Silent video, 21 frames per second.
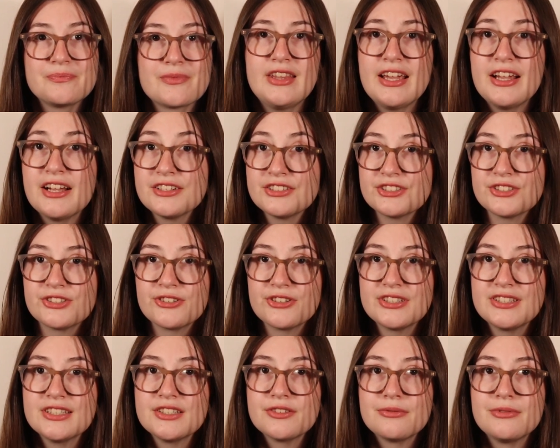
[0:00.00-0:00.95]
The answer
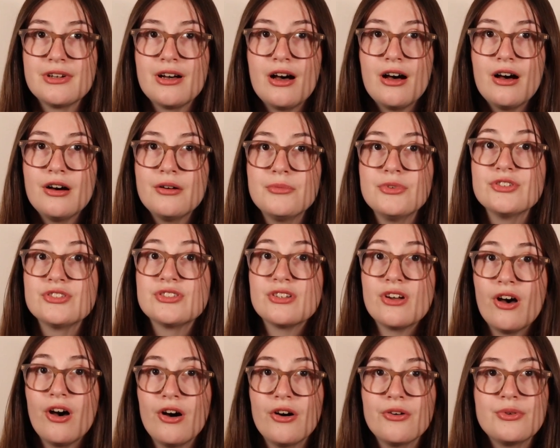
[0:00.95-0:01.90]
choices will almost
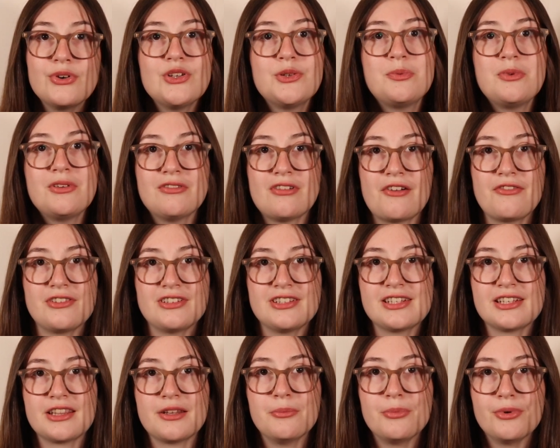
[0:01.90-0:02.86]
always be
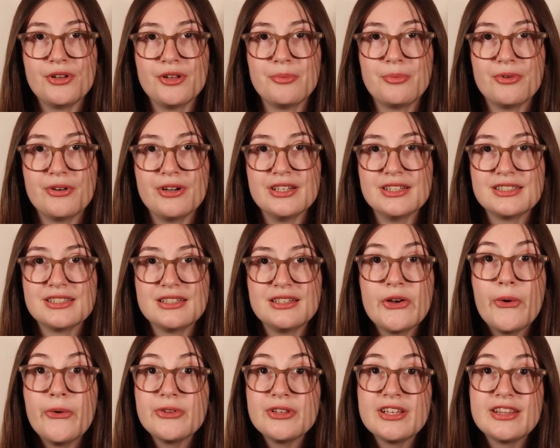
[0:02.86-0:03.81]
referencing the bullet points.
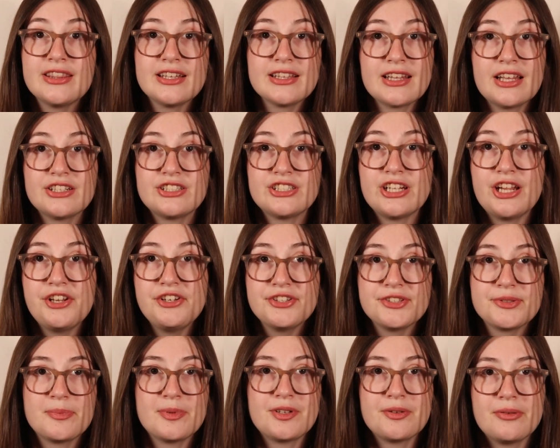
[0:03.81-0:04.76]
The only thing that
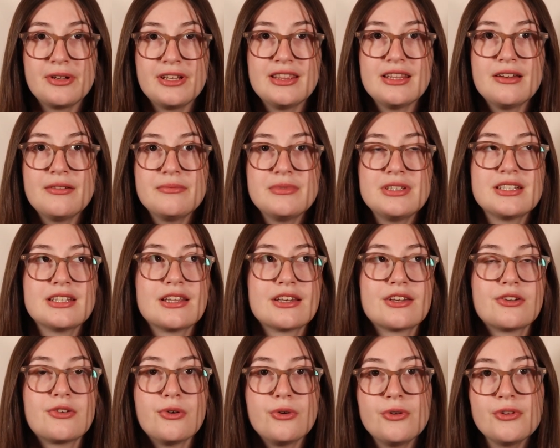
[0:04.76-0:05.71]
changes between them is the
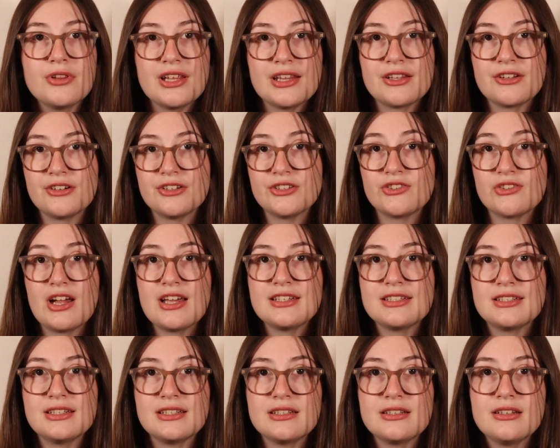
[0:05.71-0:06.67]
goal that they're
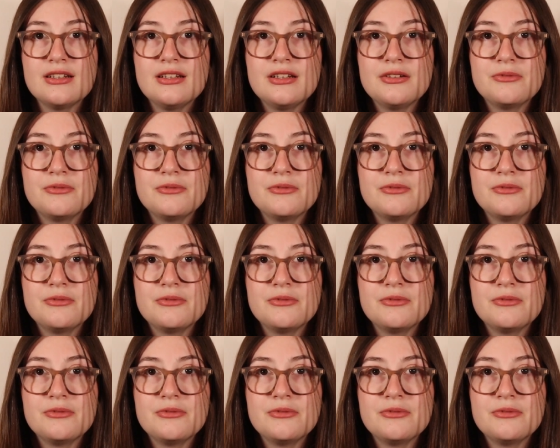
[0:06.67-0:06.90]
addressing.